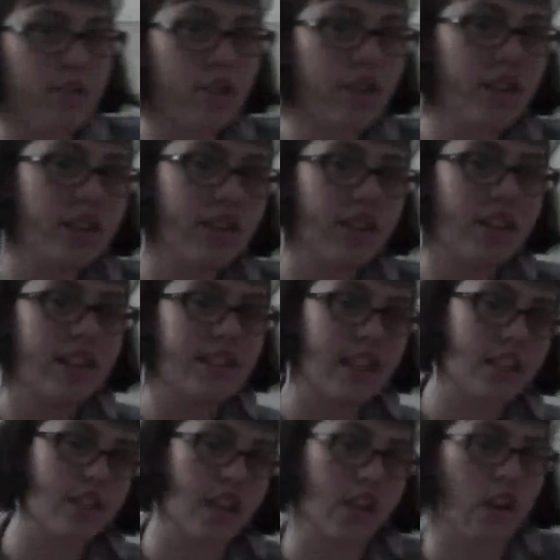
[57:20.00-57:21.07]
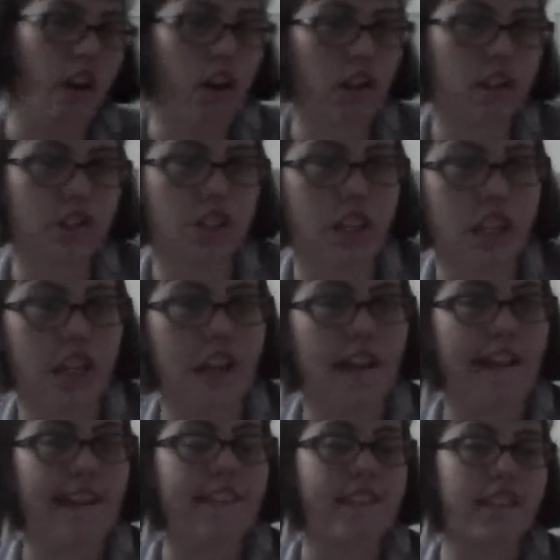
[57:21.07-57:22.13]
If you're into things like psychology,
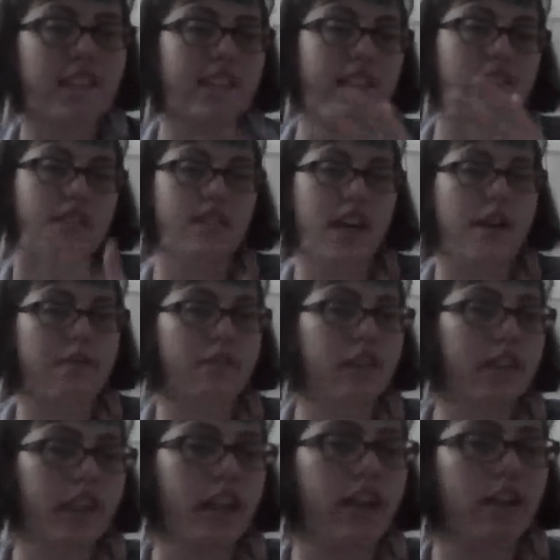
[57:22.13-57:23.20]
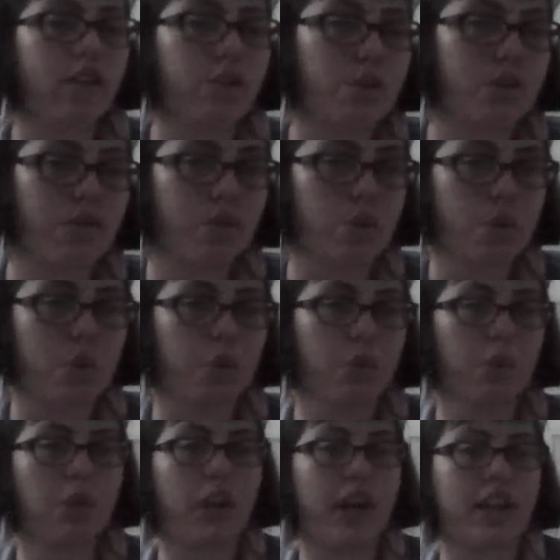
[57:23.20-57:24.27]
this is definitely a useful
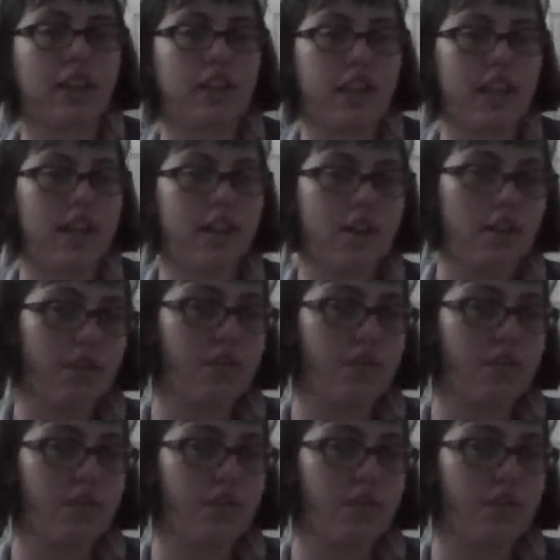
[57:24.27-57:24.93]
tool, I think,